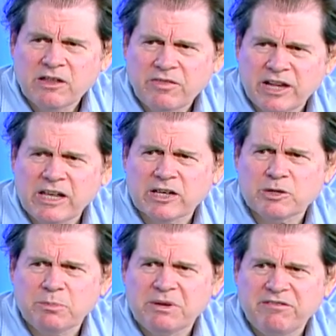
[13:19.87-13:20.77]
they get
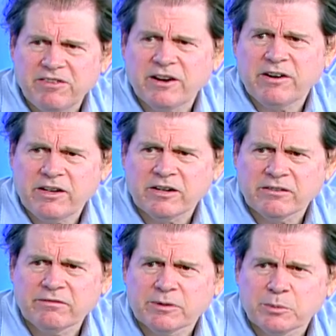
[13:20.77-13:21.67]
to be very
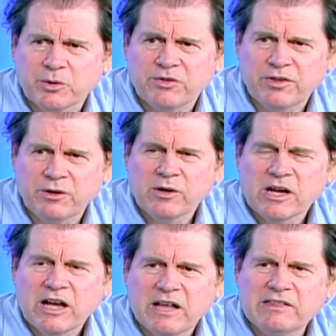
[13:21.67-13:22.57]
comfortable with you,
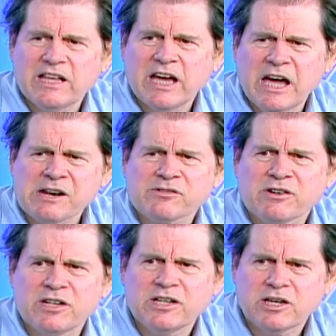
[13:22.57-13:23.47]
and they
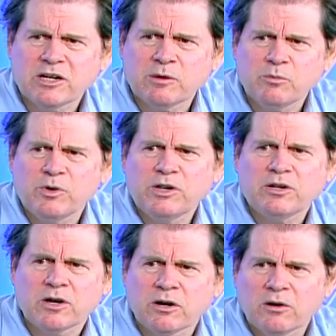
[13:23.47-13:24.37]
actually come when
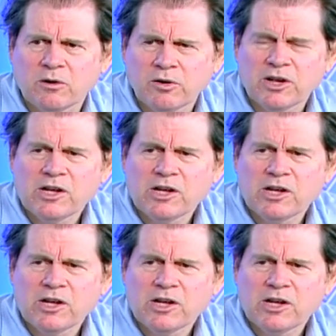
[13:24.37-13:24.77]
called,